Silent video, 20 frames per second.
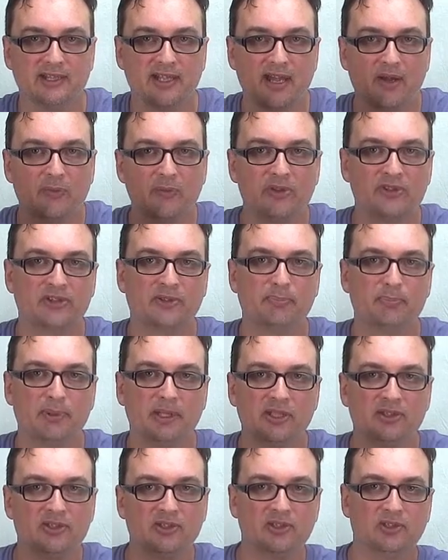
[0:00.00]
that was a
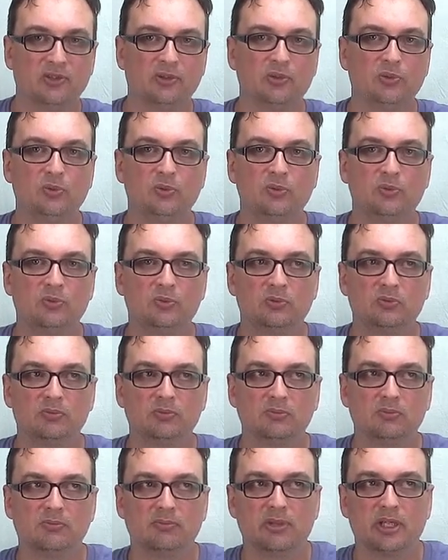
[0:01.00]
bit too
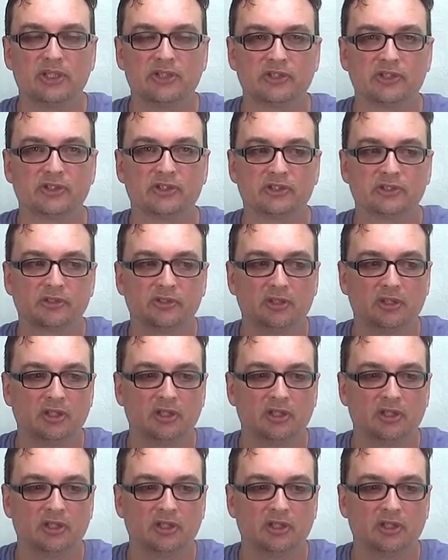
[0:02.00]
much,